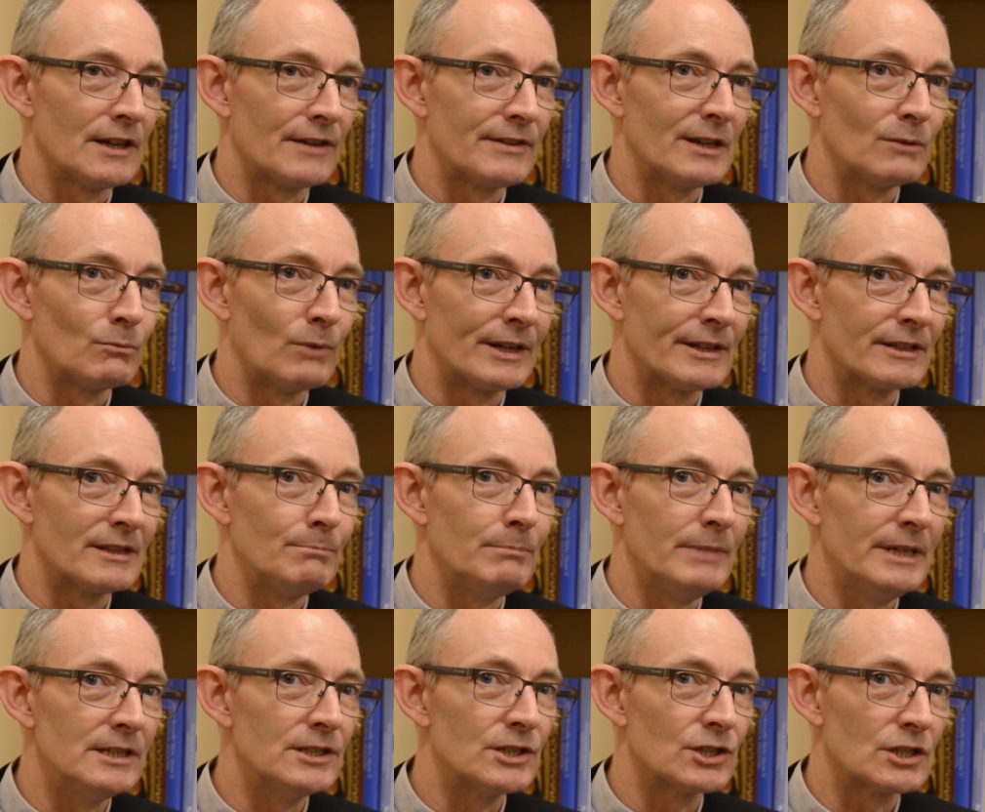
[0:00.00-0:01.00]
I think one of the
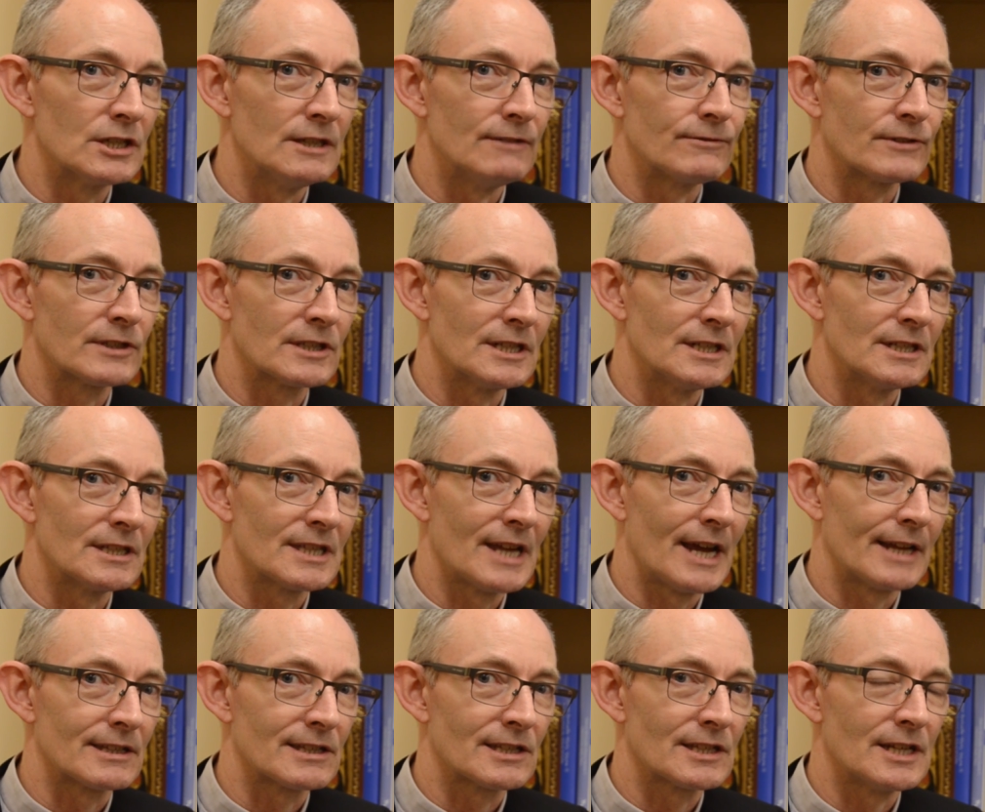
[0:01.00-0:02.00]
big shifts is
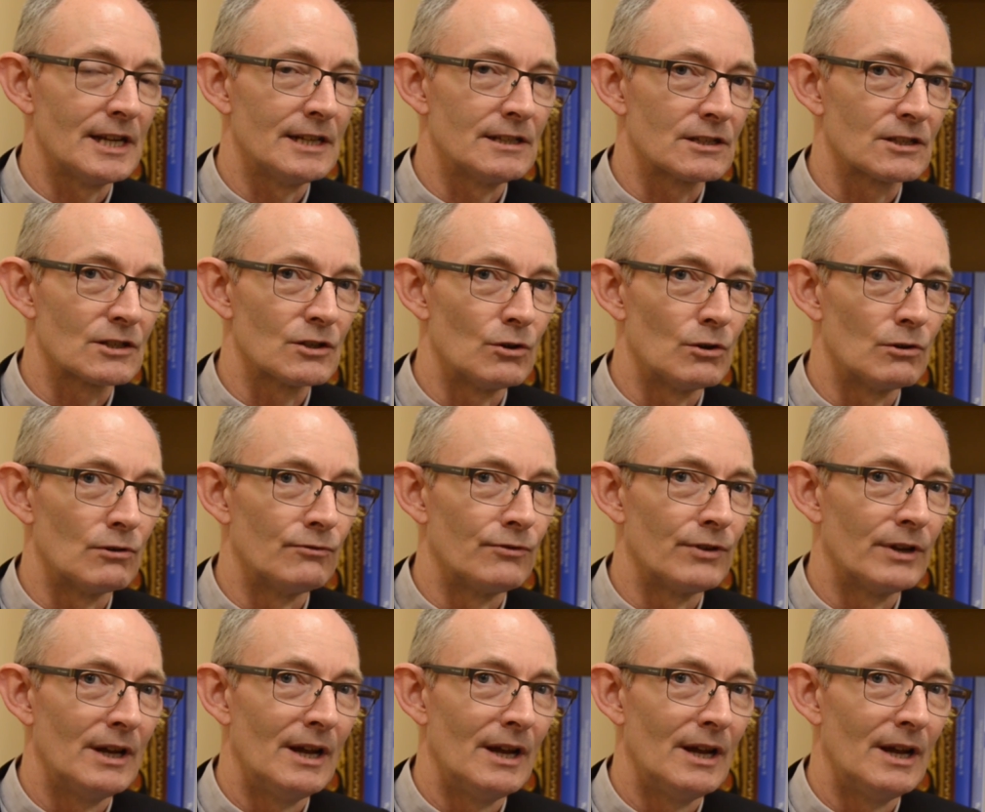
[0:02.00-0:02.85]
that sense of